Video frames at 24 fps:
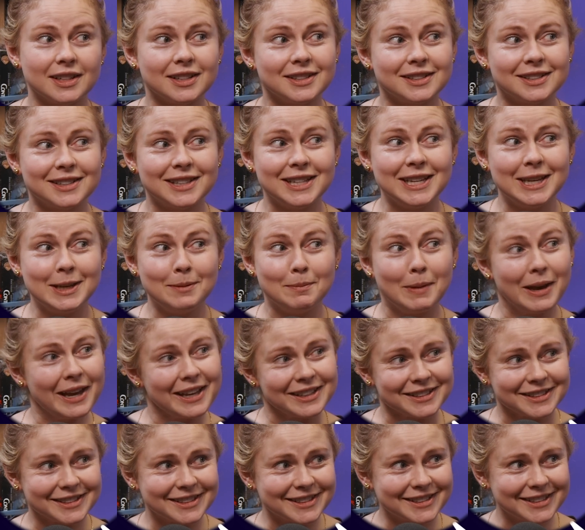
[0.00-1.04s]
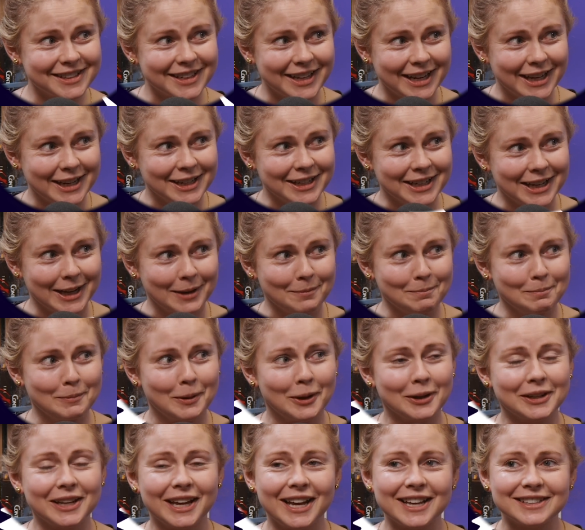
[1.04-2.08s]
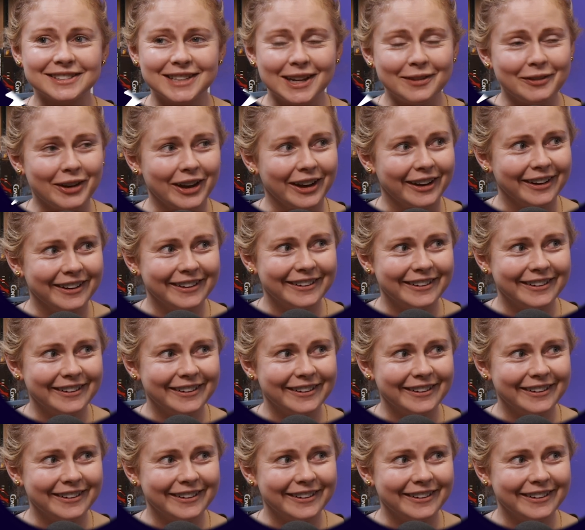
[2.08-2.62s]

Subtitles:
it's the best headgum podcast ever.